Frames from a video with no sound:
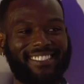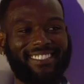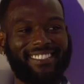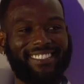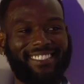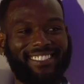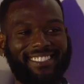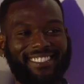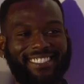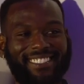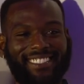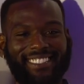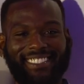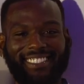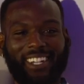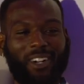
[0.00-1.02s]
bar.
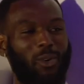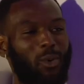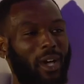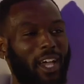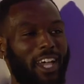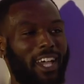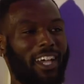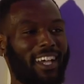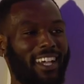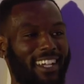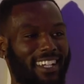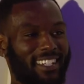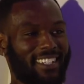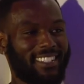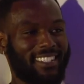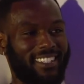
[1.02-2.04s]
How many of
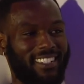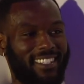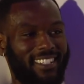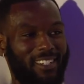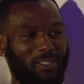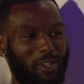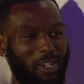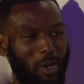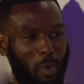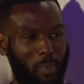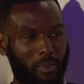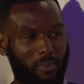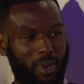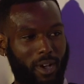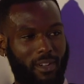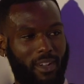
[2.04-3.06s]
you got?
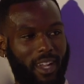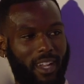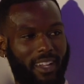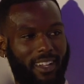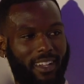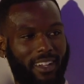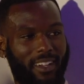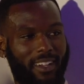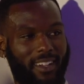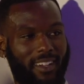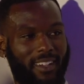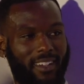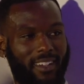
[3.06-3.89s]
You got an open bar